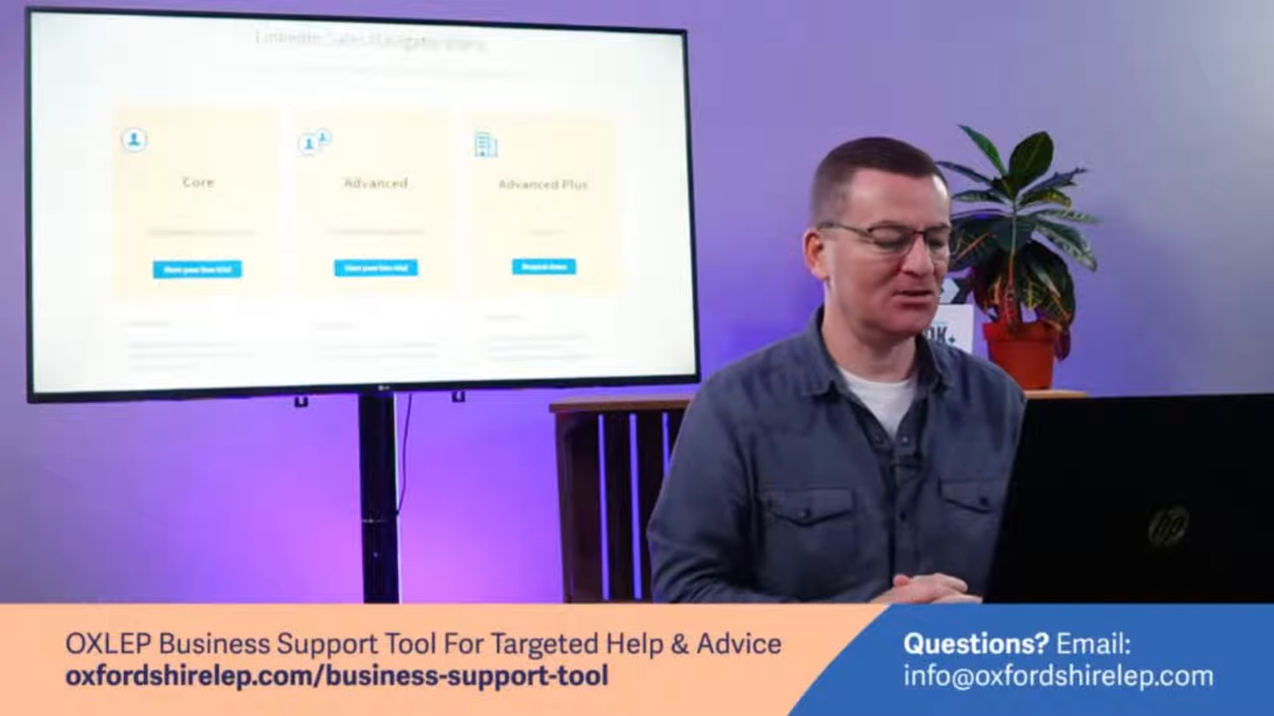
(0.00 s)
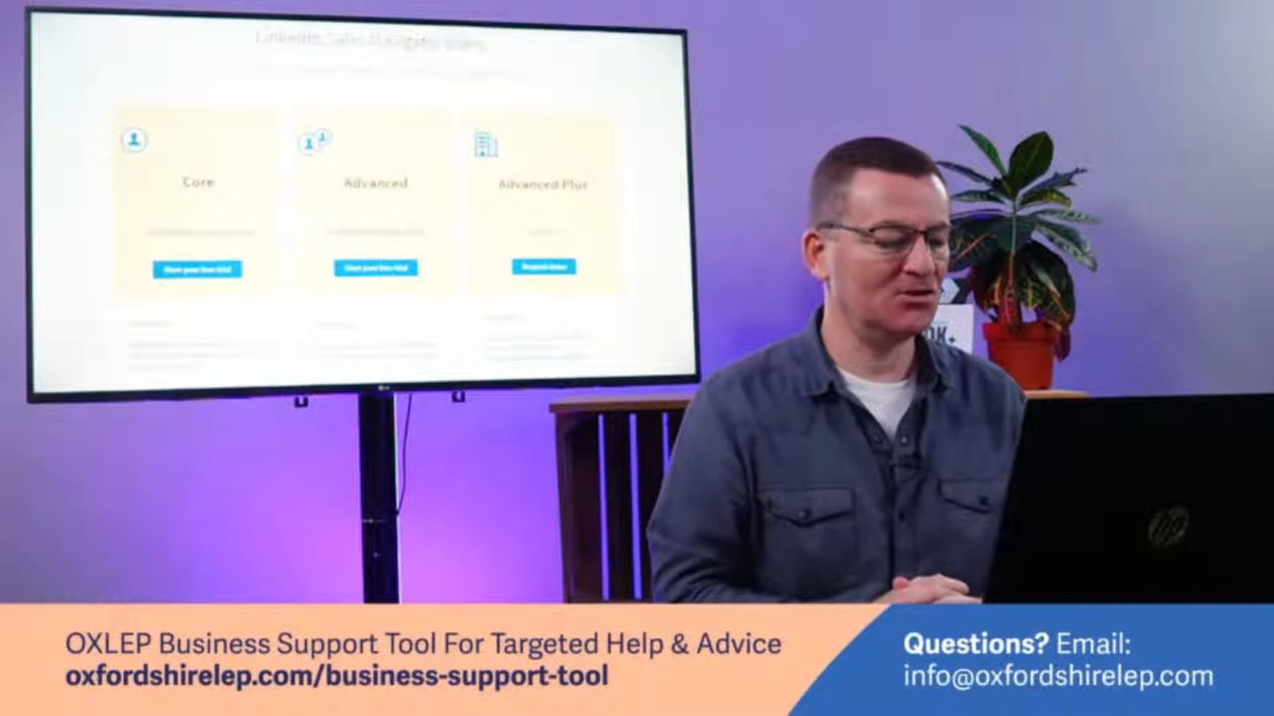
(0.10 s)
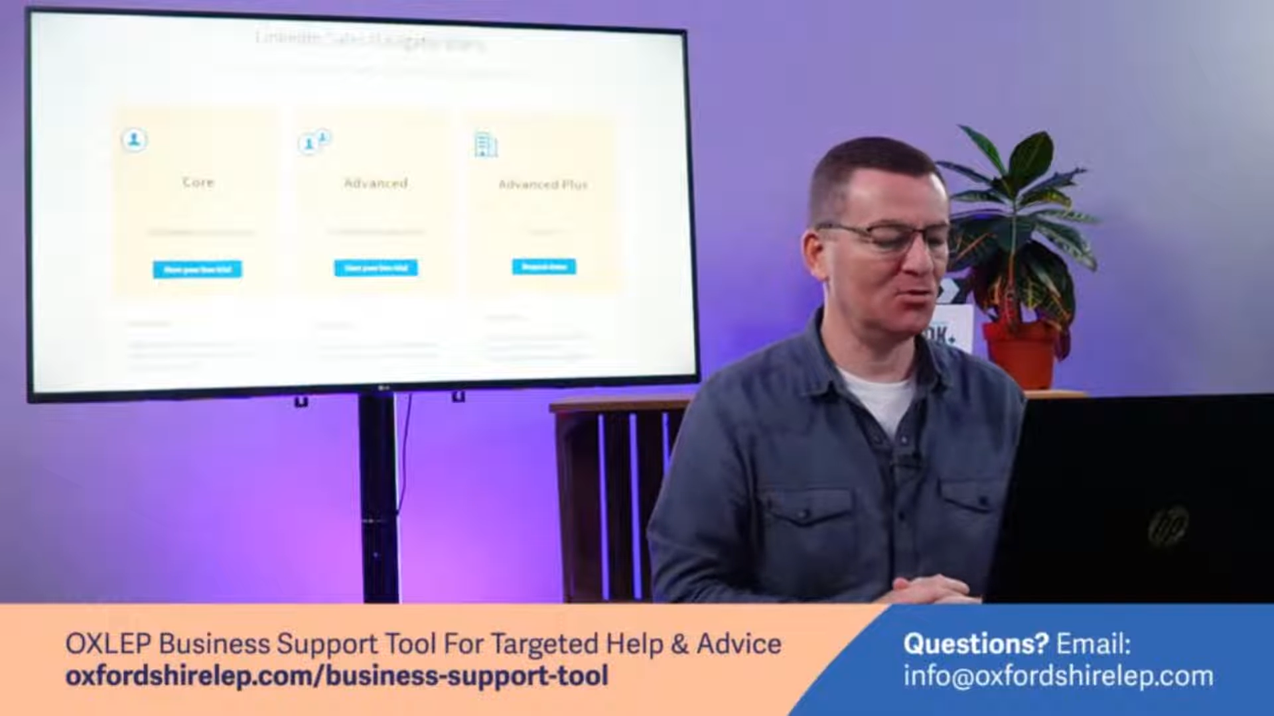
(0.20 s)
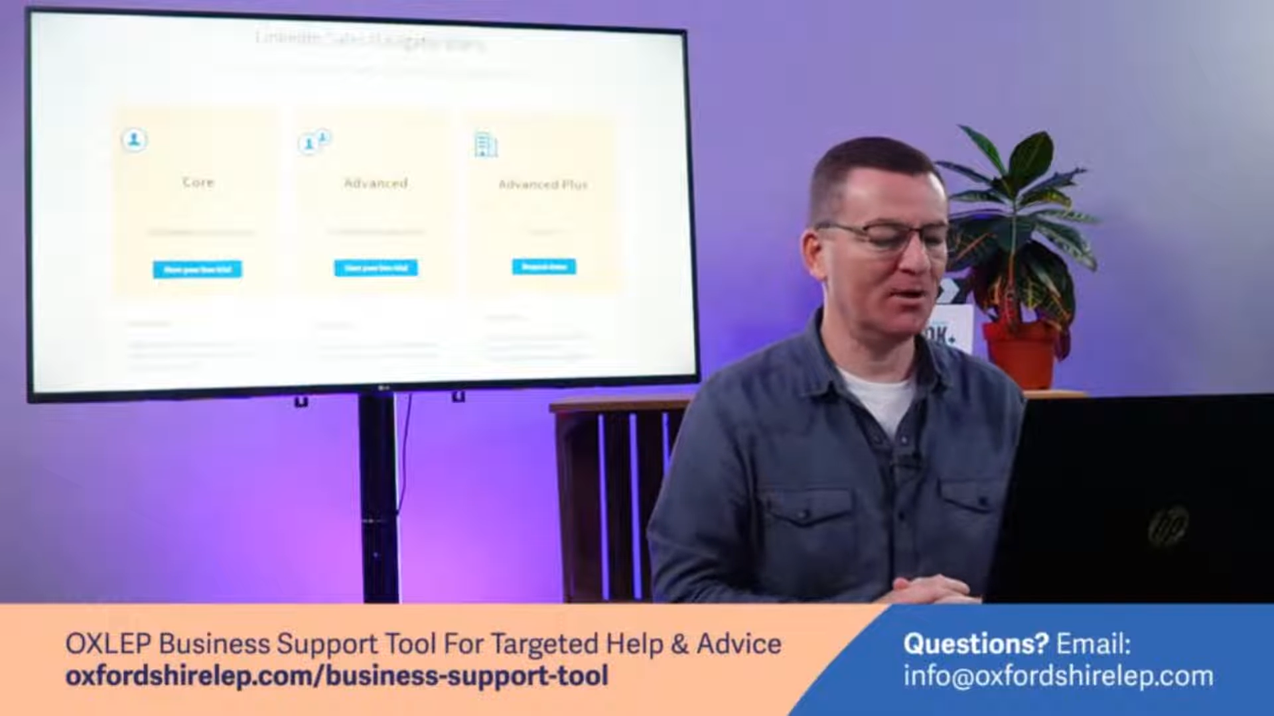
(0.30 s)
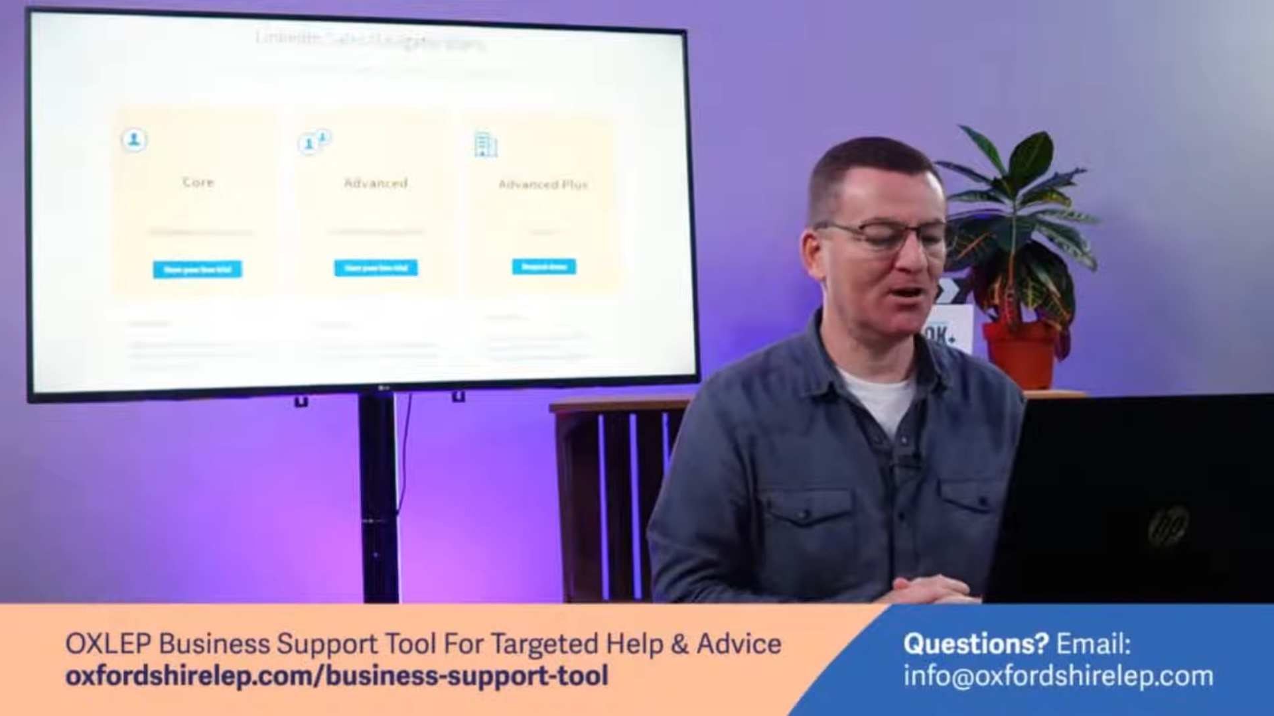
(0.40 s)

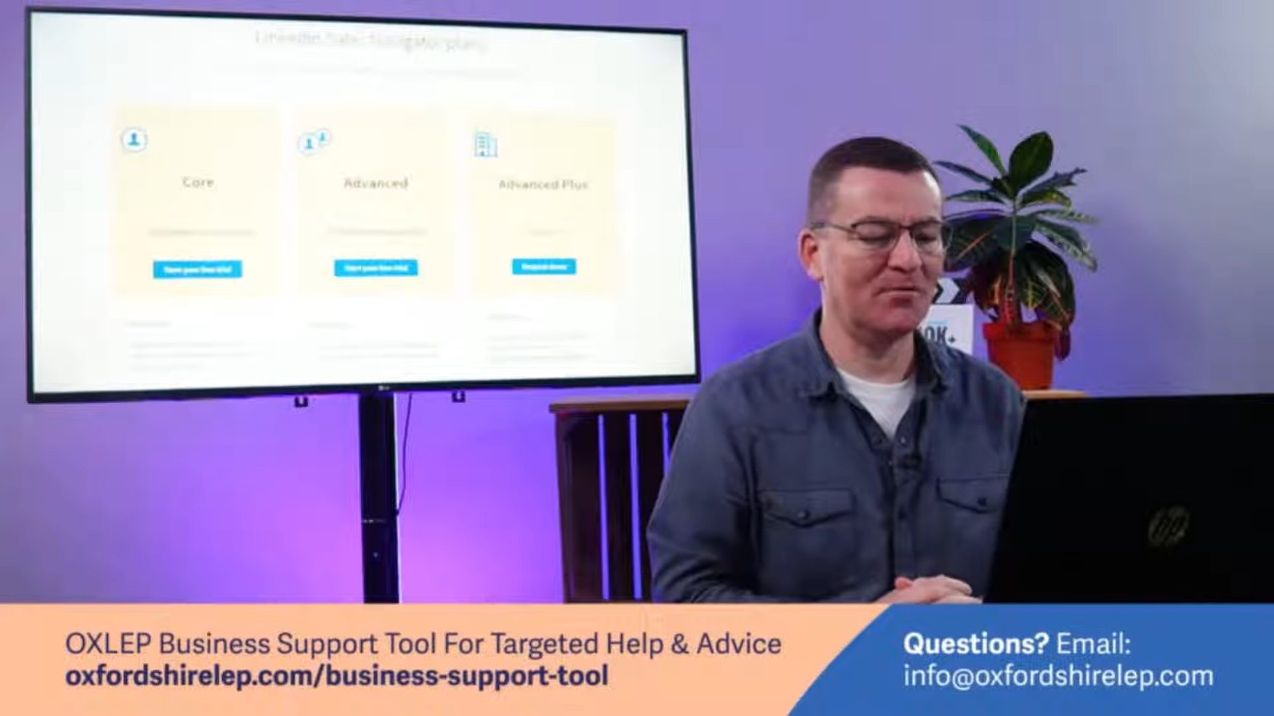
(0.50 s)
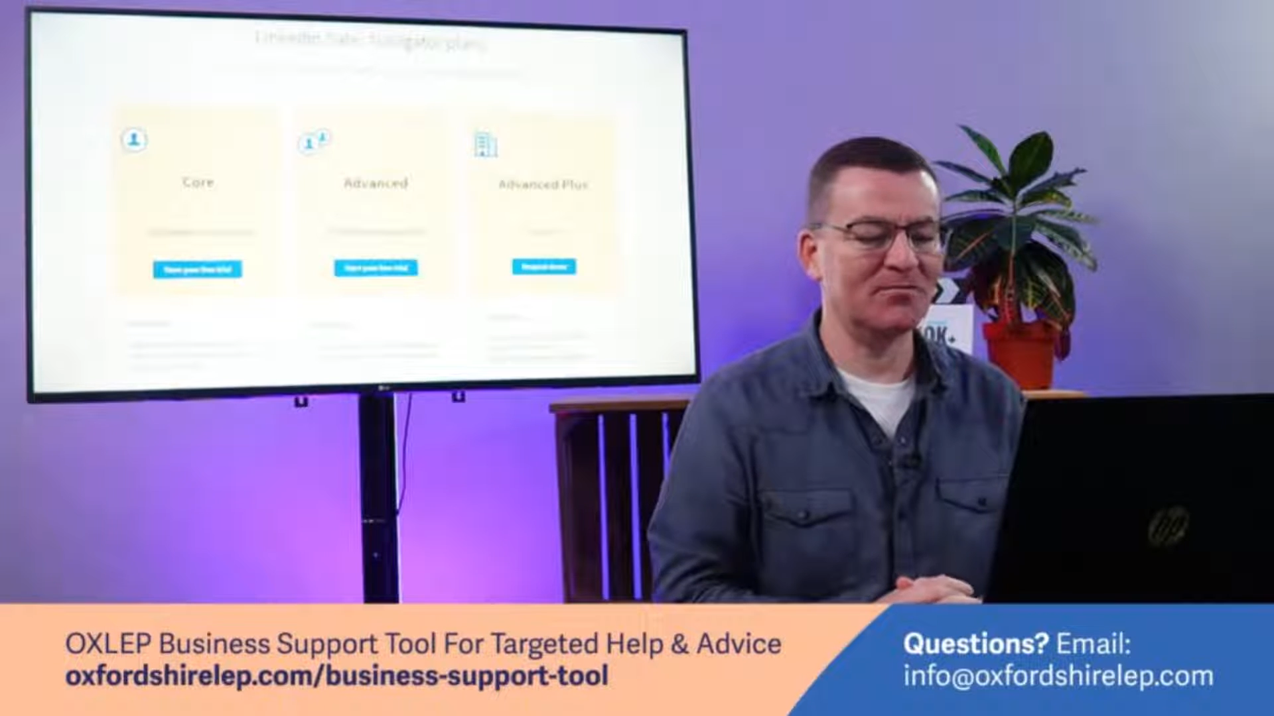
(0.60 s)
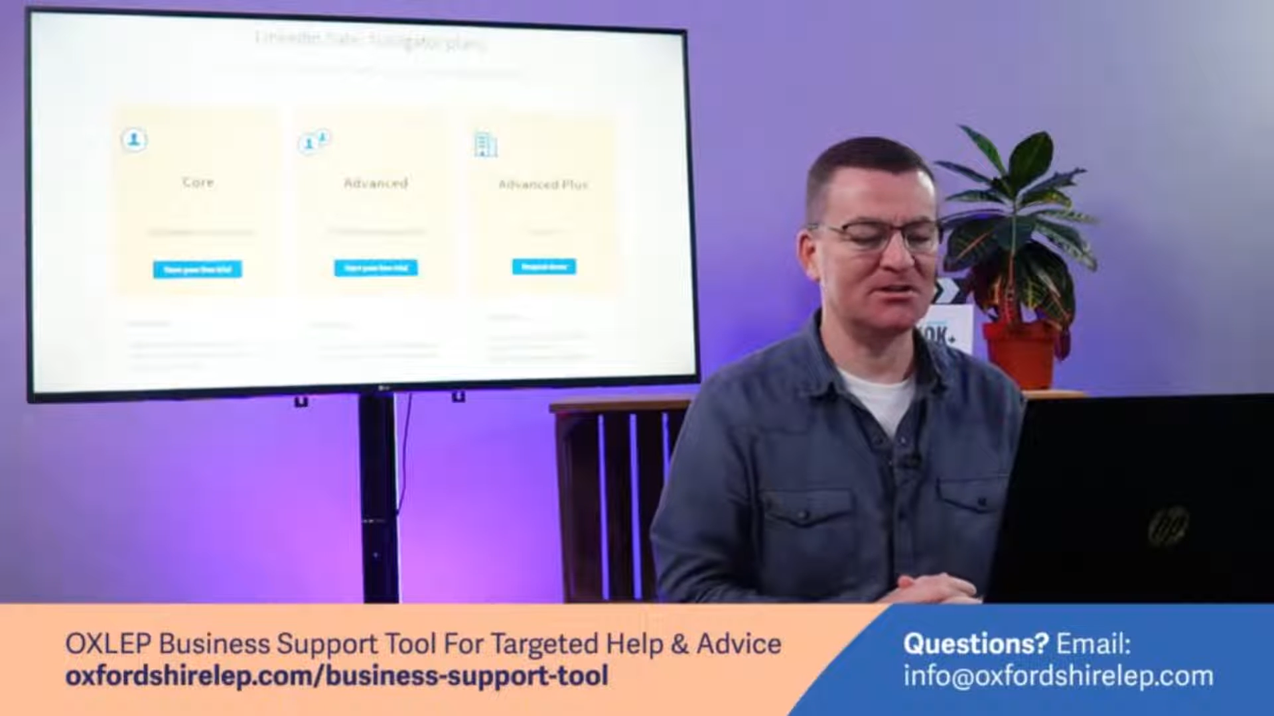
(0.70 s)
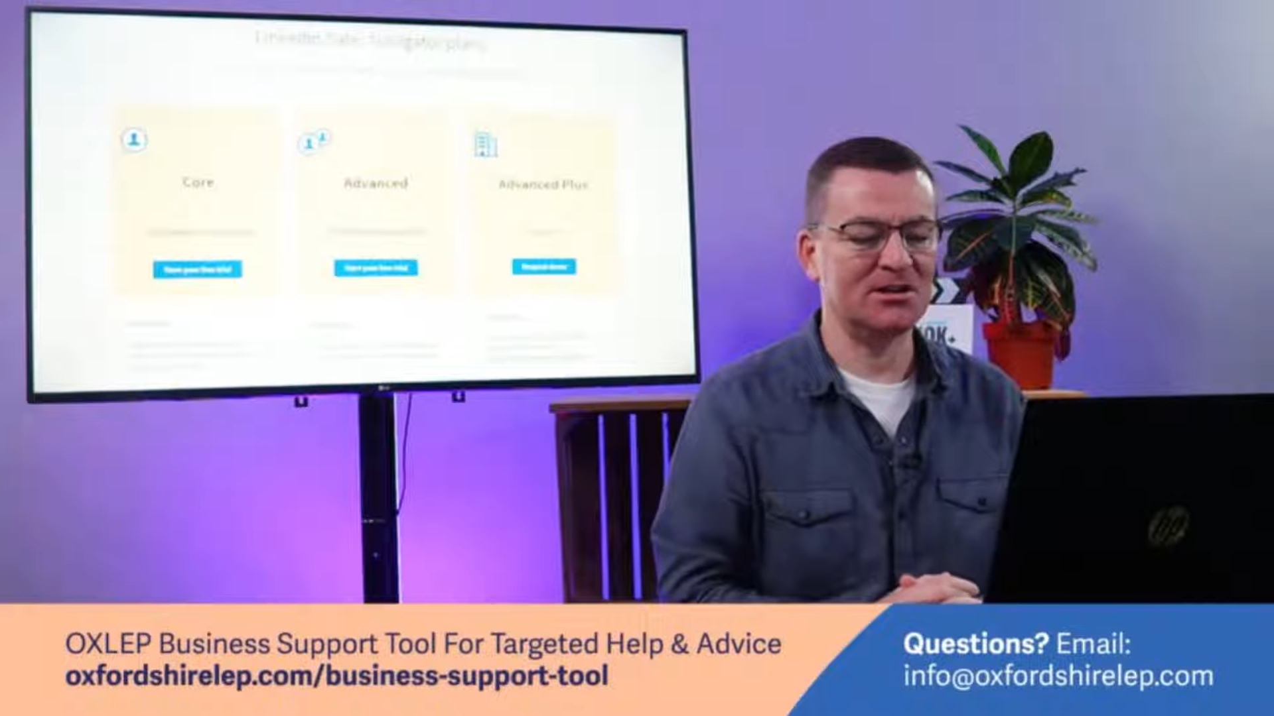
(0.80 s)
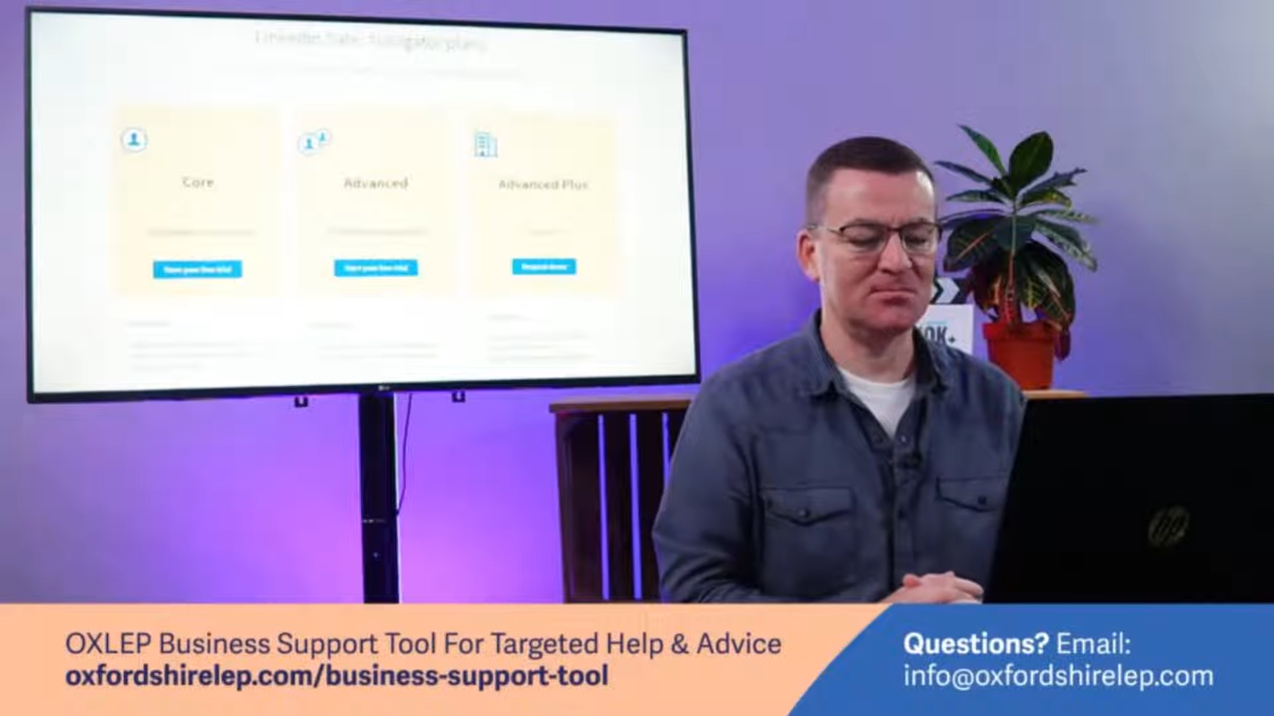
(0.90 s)
two-way
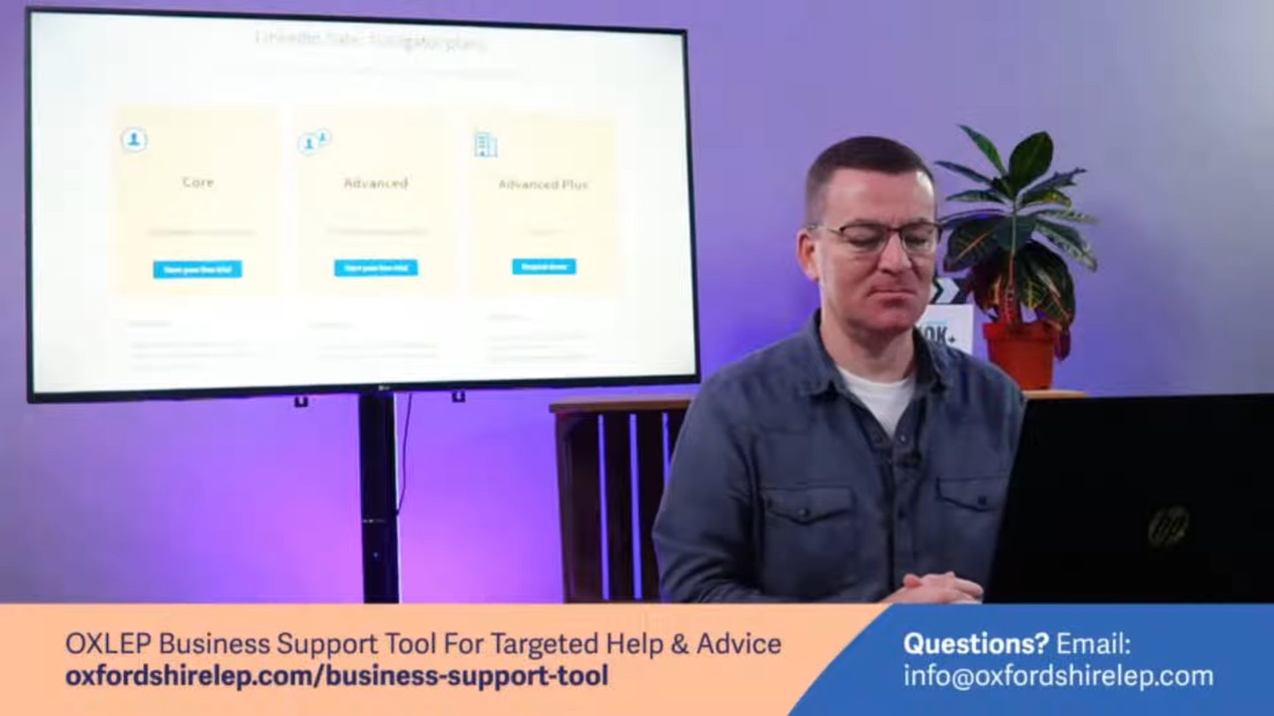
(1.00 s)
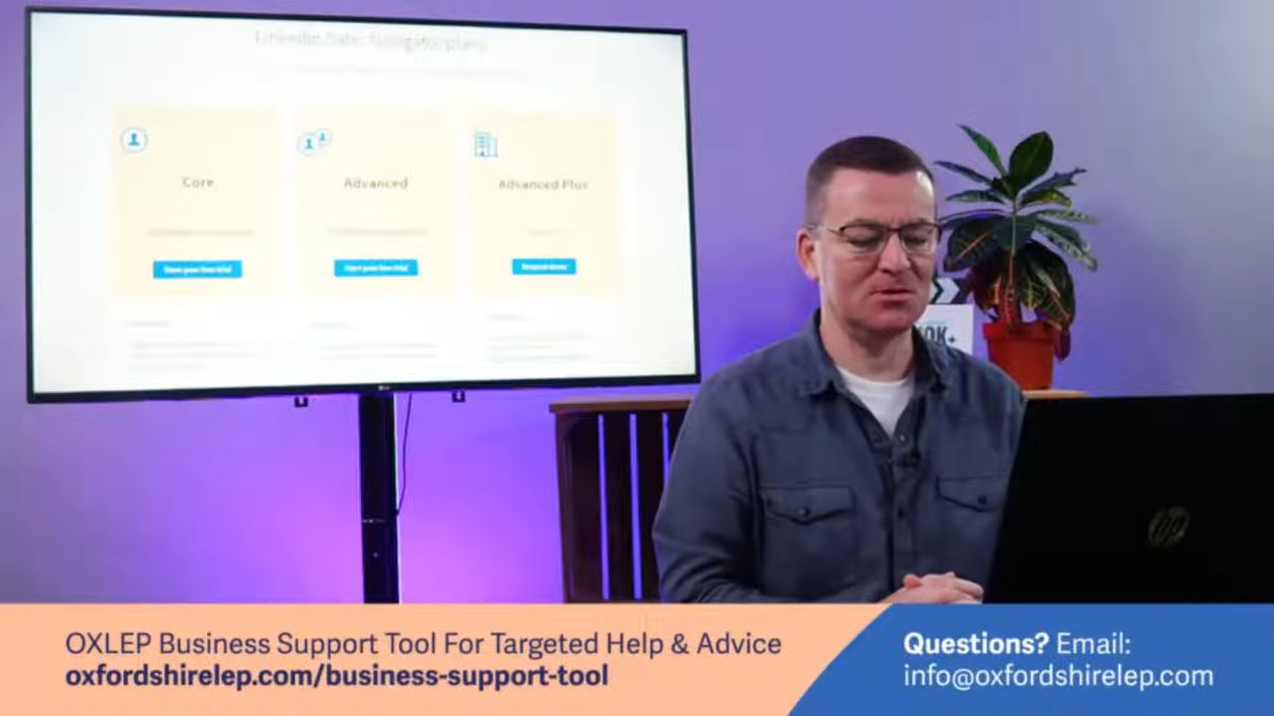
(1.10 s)
conversation